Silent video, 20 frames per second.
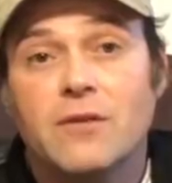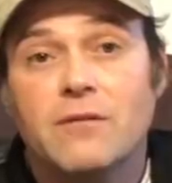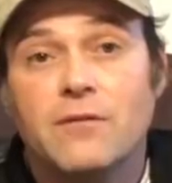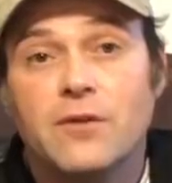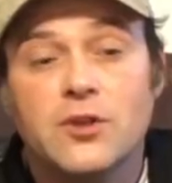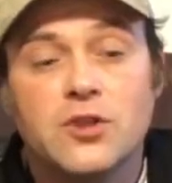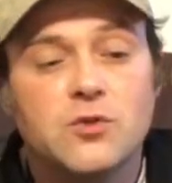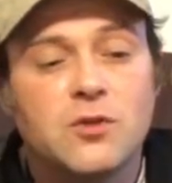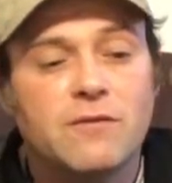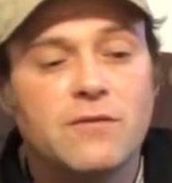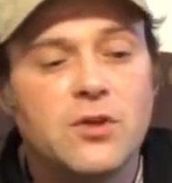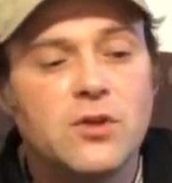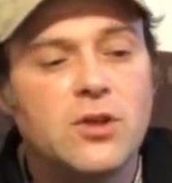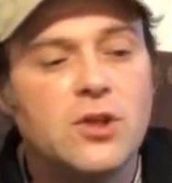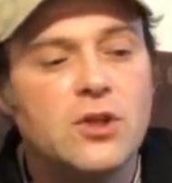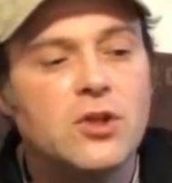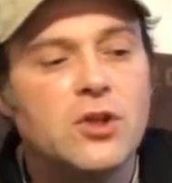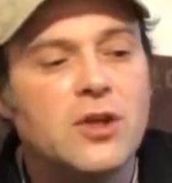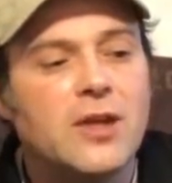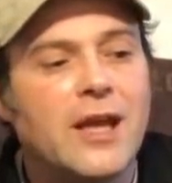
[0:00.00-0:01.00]
at first review,
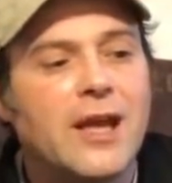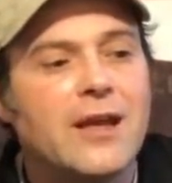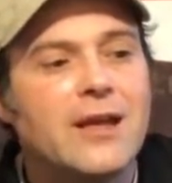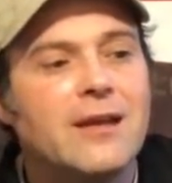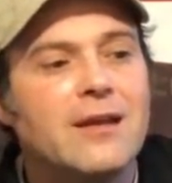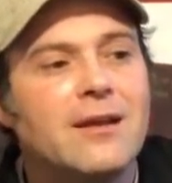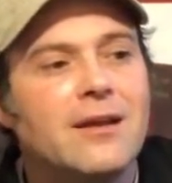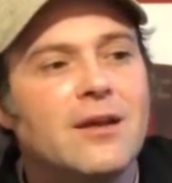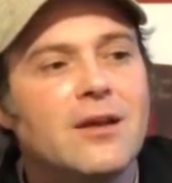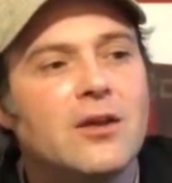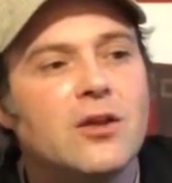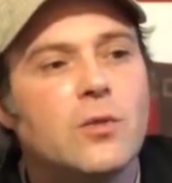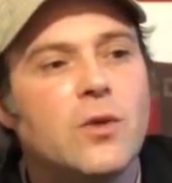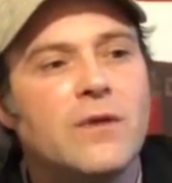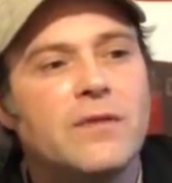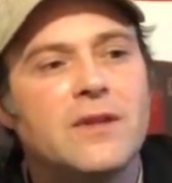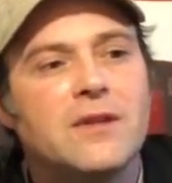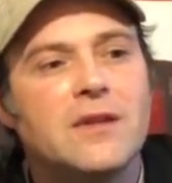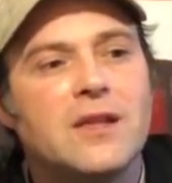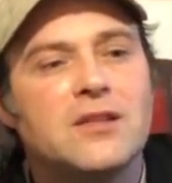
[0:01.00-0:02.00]
you look at it, the
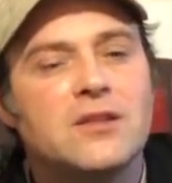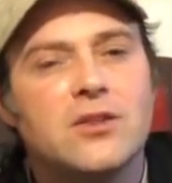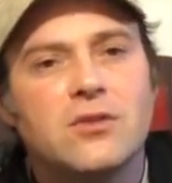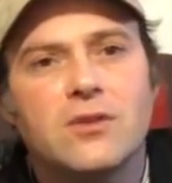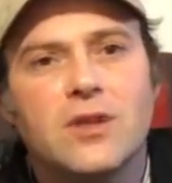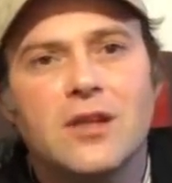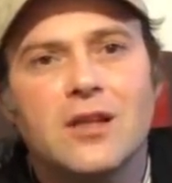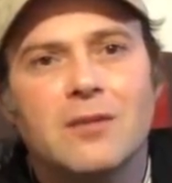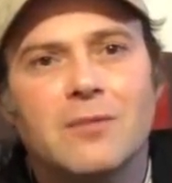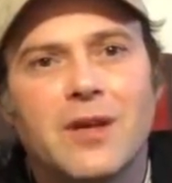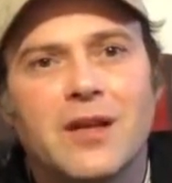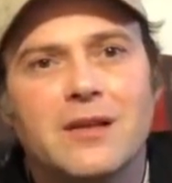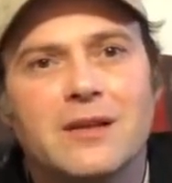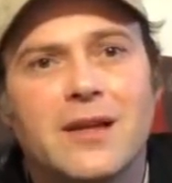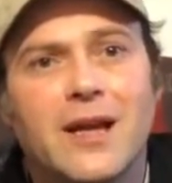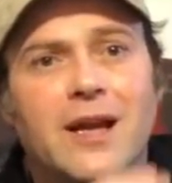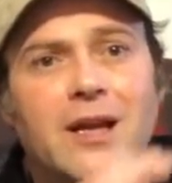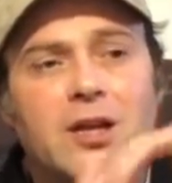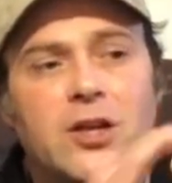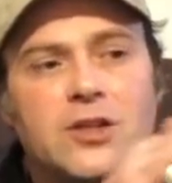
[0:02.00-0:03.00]
one thing that's unique about a
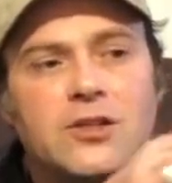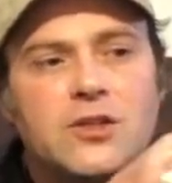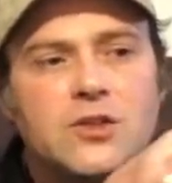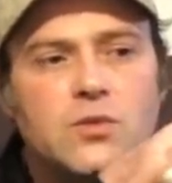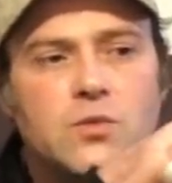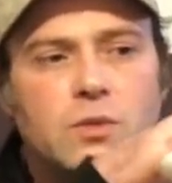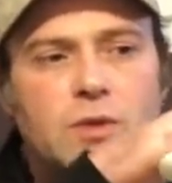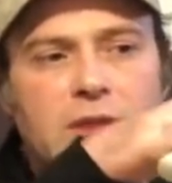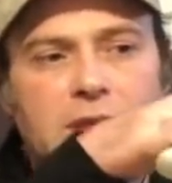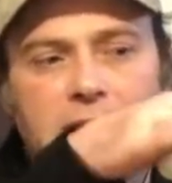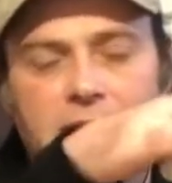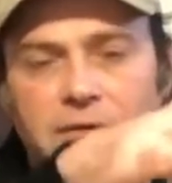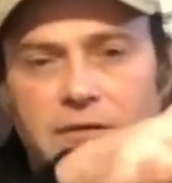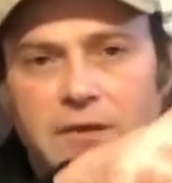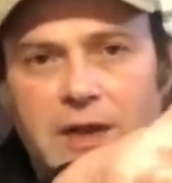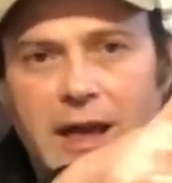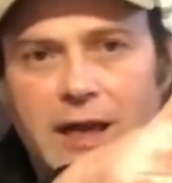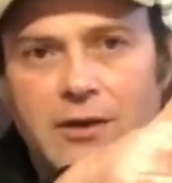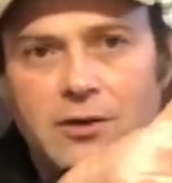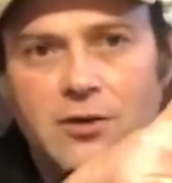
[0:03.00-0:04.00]
Dagger is it's really
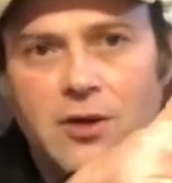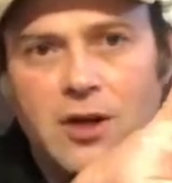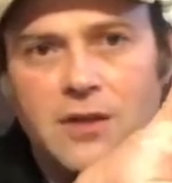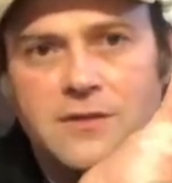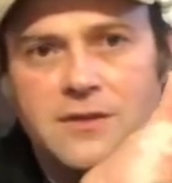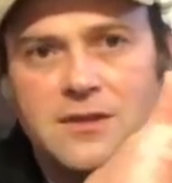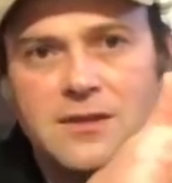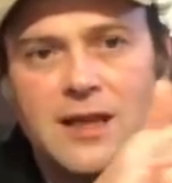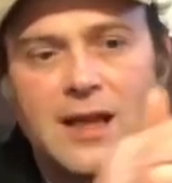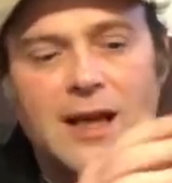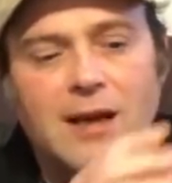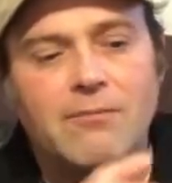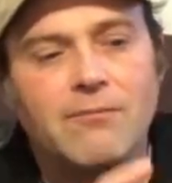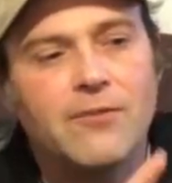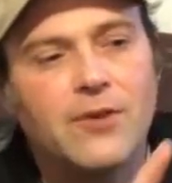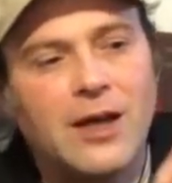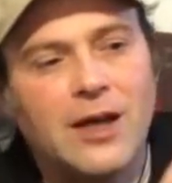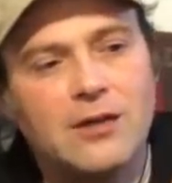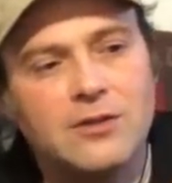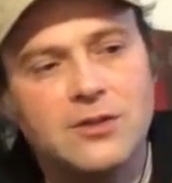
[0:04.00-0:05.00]
flat across the top
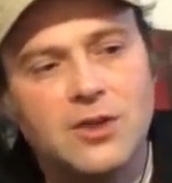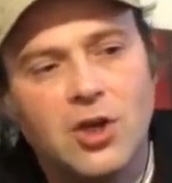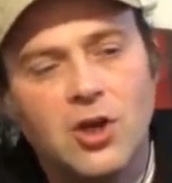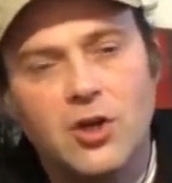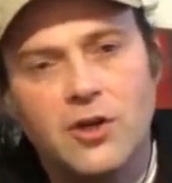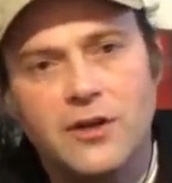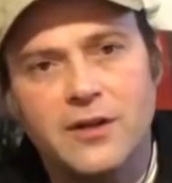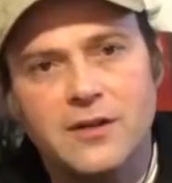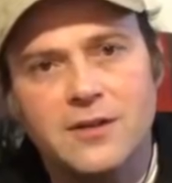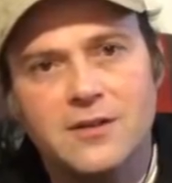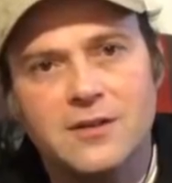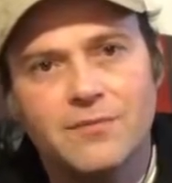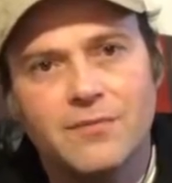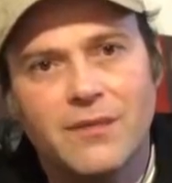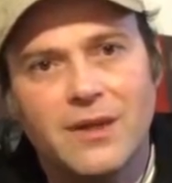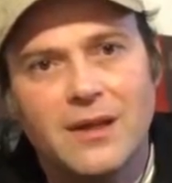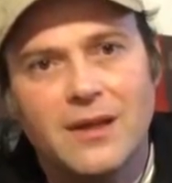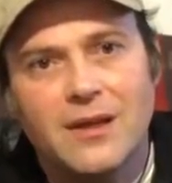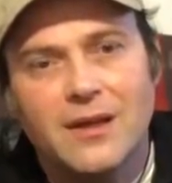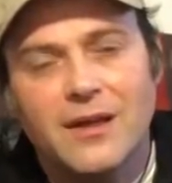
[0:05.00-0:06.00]
for how tall it is.
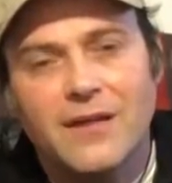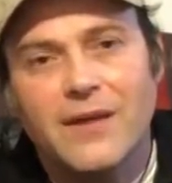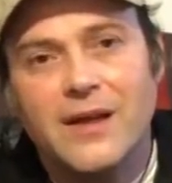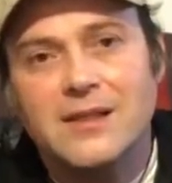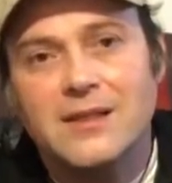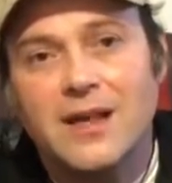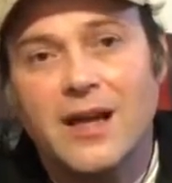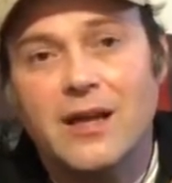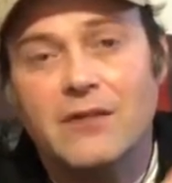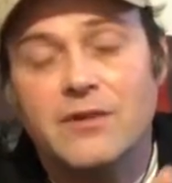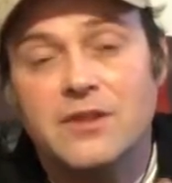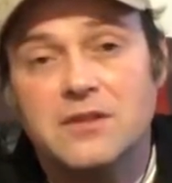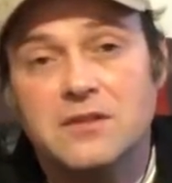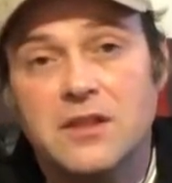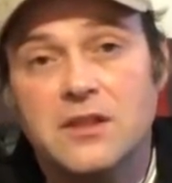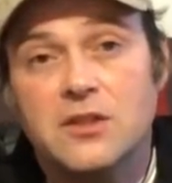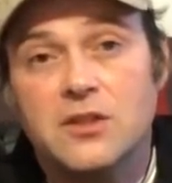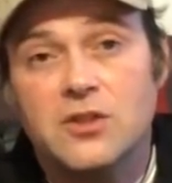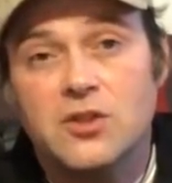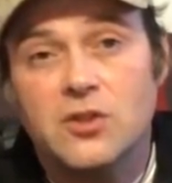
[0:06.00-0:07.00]
And that's kind of a
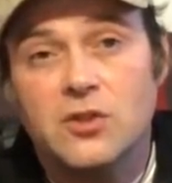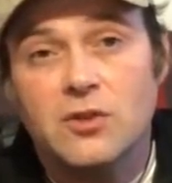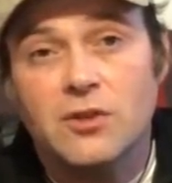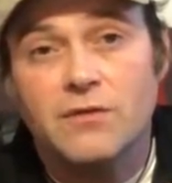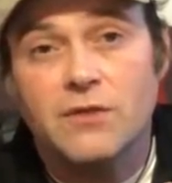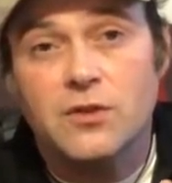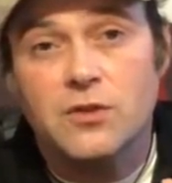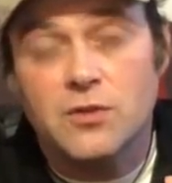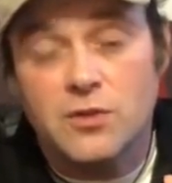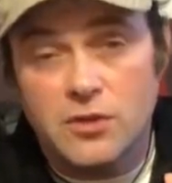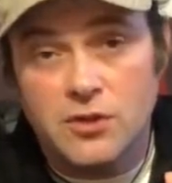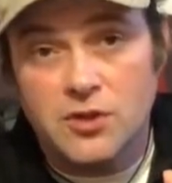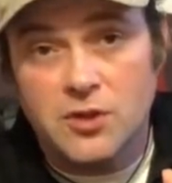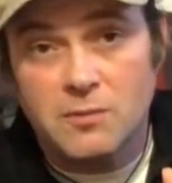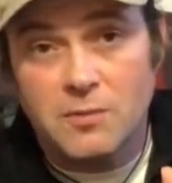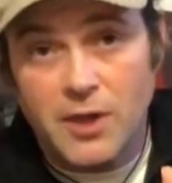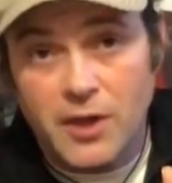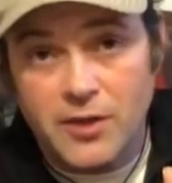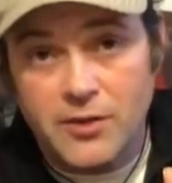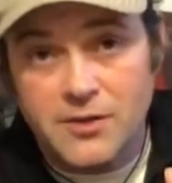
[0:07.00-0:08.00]
signature of the
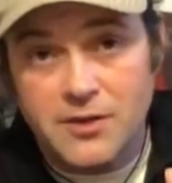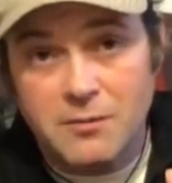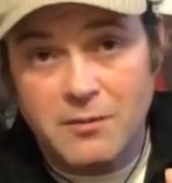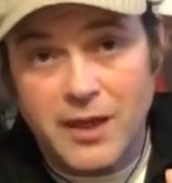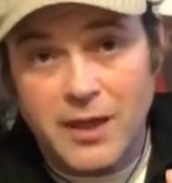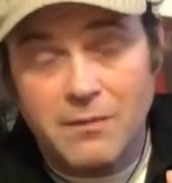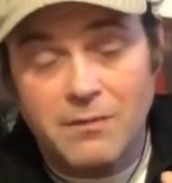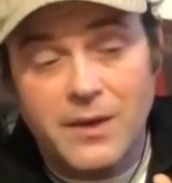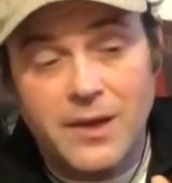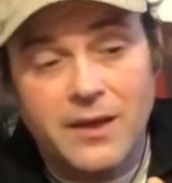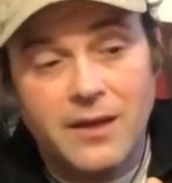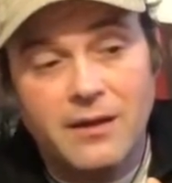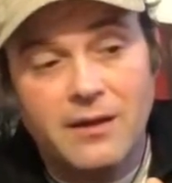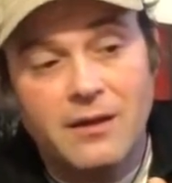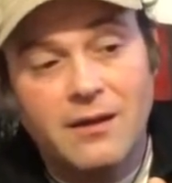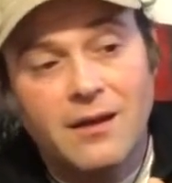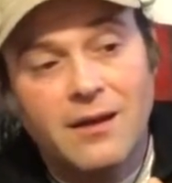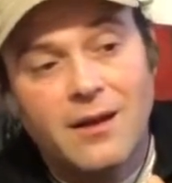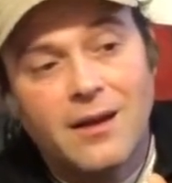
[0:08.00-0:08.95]
Trilogy putters, in my opinion.